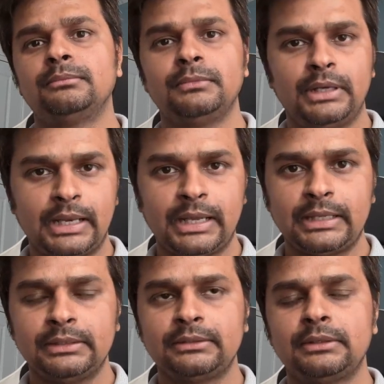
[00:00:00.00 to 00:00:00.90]

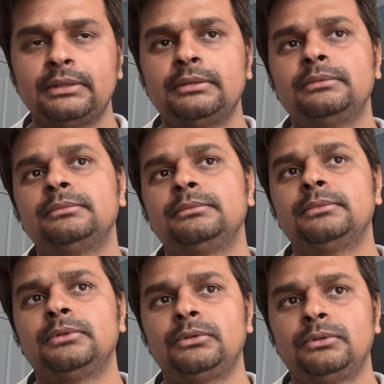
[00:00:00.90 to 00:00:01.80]
9th,
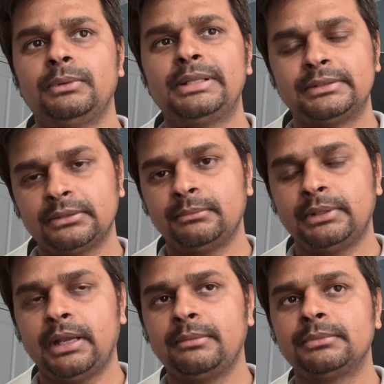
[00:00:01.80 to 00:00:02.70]
12th
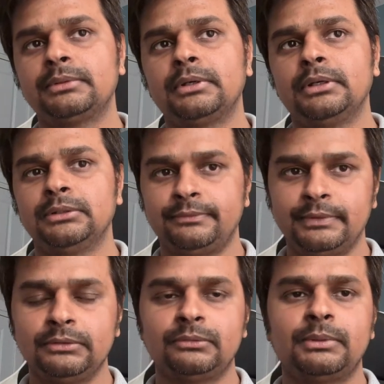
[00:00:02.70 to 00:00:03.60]
sometimes, the
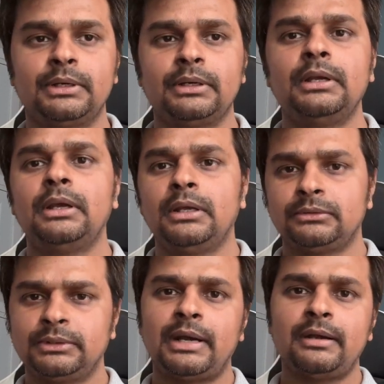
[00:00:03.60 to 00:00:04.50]
first one.
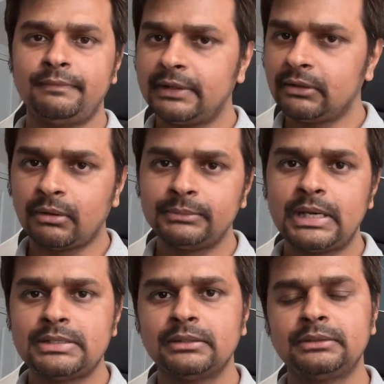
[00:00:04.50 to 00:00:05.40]
So there are different
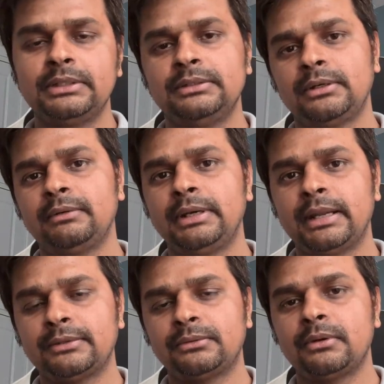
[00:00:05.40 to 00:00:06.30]
combinations in general in
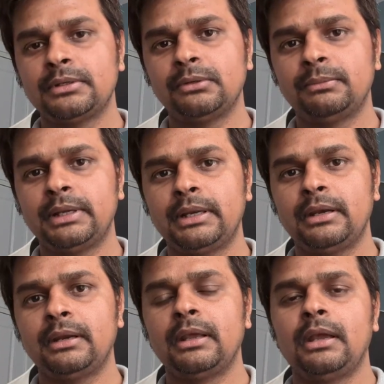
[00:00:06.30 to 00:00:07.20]
astrology wherein